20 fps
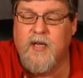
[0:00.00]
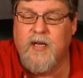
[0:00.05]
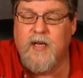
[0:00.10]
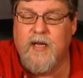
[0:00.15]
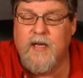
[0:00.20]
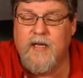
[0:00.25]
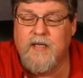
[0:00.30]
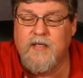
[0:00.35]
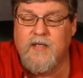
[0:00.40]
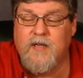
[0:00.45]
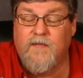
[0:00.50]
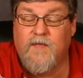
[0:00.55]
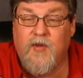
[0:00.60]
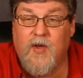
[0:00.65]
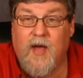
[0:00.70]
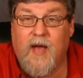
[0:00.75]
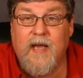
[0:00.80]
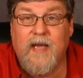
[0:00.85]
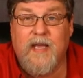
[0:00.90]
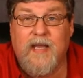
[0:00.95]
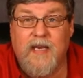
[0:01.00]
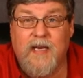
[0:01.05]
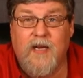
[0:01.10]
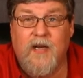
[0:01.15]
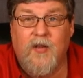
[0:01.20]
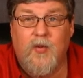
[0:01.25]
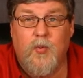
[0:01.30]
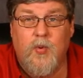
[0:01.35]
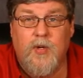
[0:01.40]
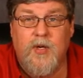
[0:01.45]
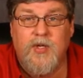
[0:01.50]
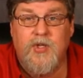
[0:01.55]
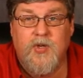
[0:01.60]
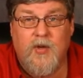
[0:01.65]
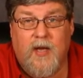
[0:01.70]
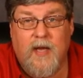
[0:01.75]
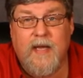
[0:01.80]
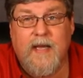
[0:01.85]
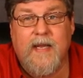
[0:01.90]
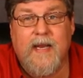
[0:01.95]
is if you hike it into the woods, you
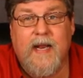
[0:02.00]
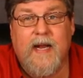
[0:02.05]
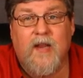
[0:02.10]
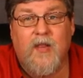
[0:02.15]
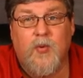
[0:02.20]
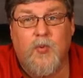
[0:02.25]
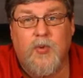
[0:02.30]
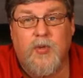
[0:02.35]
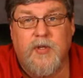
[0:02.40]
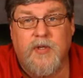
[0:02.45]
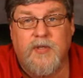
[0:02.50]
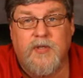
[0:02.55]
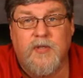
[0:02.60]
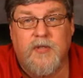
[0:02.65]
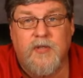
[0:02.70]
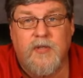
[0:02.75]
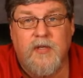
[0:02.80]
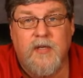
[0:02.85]
hike it out of the woods.